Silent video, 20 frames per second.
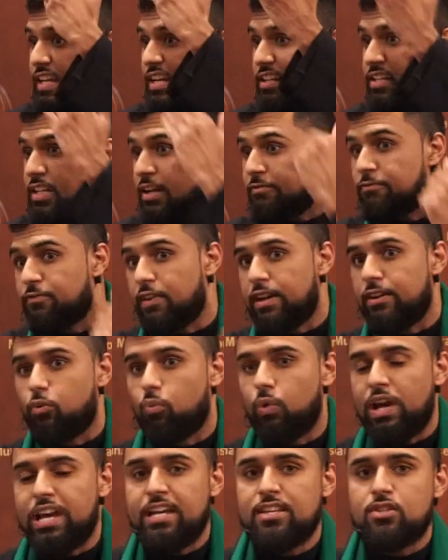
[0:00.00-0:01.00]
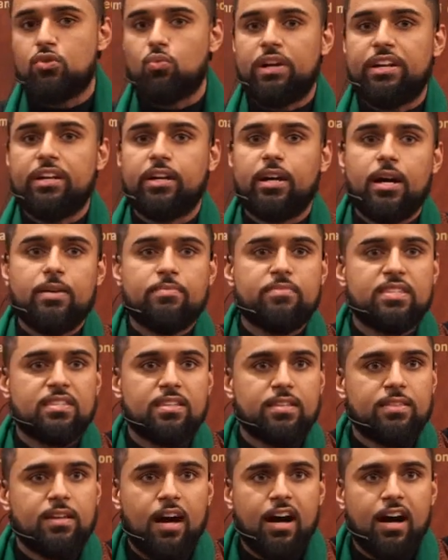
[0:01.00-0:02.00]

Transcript: in different ways when it comes to the